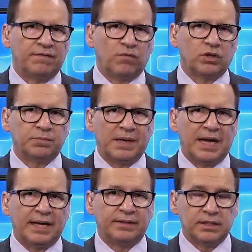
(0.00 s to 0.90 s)
force
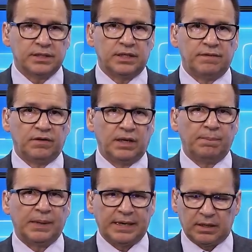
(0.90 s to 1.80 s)
behind this, an evil
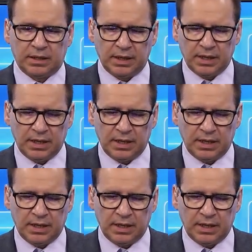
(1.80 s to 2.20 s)
empire